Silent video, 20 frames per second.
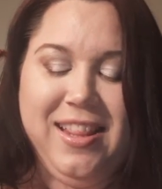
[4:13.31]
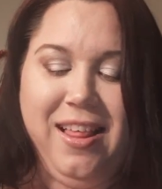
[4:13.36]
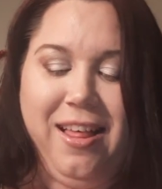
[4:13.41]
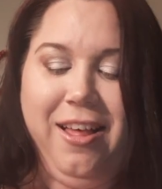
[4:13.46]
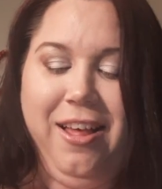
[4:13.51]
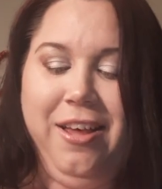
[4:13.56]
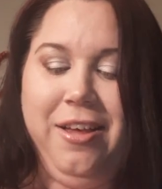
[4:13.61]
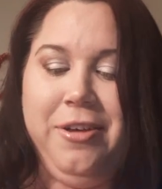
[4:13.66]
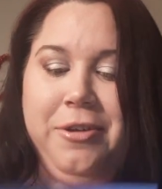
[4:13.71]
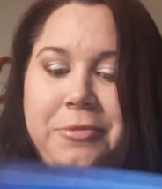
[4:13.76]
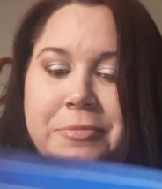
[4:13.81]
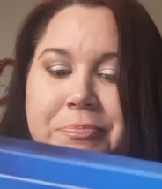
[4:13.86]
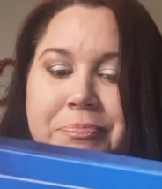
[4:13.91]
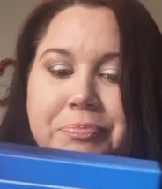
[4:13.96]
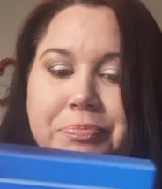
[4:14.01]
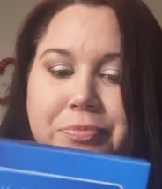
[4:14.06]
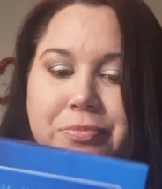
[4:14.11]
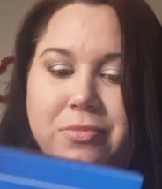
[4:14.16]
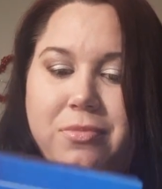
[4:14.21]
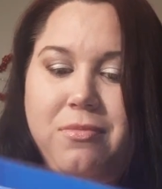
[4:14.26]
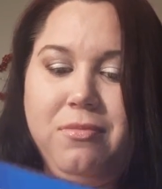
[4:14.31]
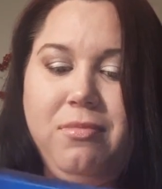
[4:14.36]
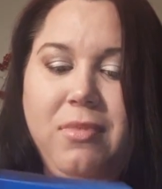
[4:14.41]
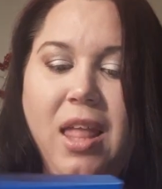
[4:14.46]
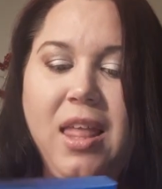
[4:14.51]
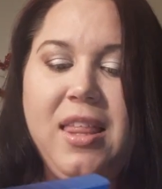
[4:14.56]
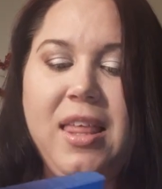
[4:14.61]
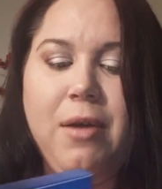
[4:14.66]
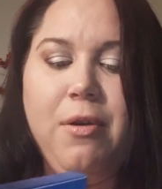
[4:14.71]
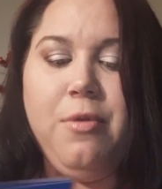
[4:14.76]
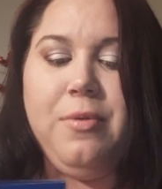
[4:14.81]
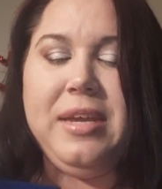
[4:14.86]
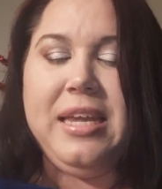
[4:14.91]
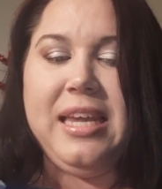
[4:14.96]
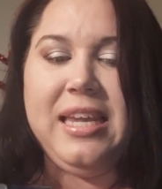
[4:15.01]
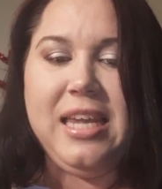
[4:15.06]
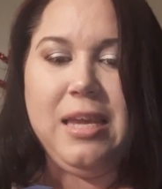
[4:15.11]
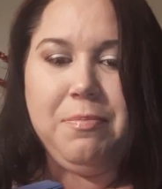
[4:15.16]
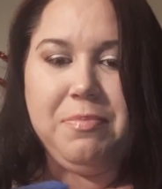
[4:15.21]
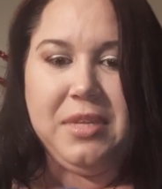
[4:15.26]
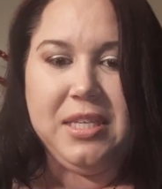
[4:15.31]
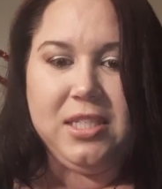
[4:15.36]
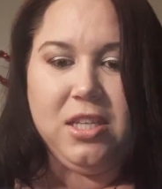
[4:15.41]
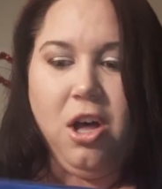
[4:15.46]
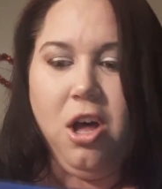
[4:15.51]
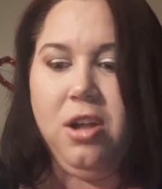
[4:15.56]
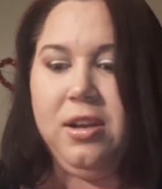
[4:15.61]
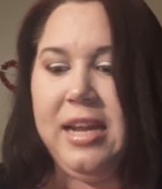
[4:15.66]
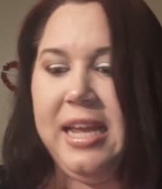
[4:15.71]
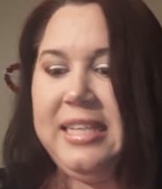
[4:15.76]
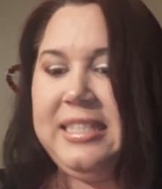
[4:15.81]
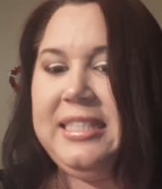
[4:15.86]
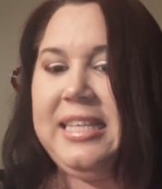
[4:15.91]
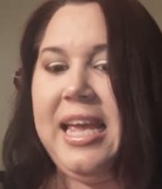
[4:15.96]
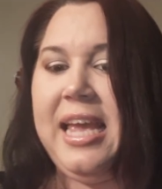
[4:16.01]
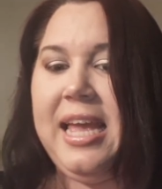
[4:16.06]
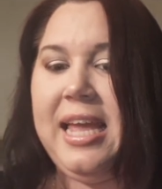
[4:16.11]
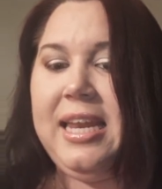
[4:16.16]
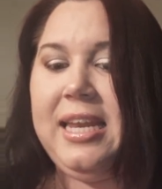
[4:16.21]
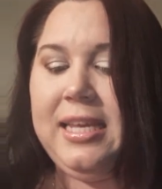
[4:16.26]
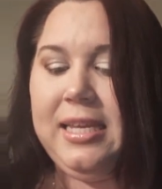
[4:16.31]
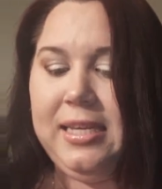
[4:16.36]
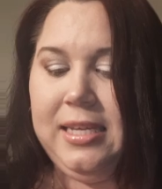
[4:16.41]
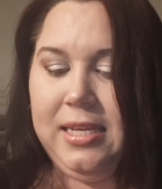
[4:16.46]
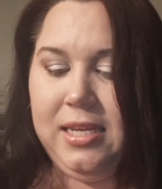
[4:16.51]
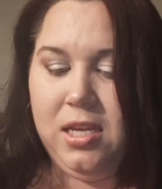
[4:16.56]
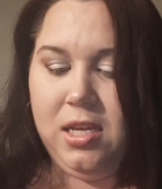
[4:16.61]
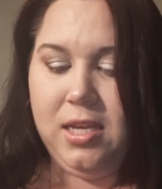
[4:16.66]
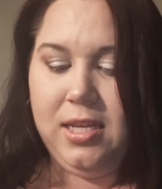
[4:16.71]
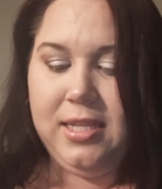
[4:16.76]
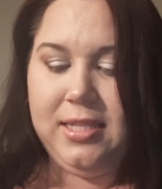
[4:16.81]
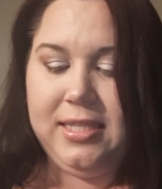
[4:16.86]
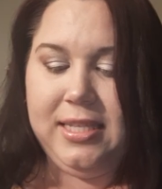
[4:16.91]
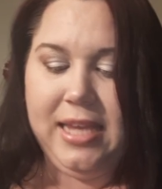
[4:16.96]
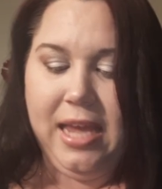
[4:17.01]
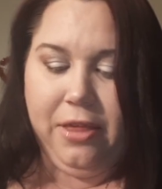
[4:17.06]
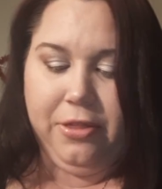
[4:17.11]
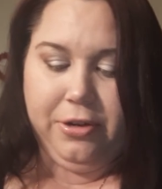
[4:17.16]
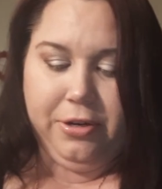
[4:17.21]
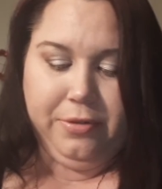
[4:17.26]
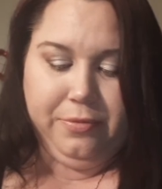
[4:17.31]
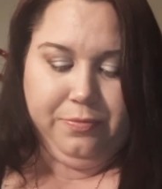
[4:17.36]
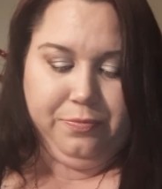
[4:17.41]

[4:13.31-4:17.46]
That way we can keep this all nice and together.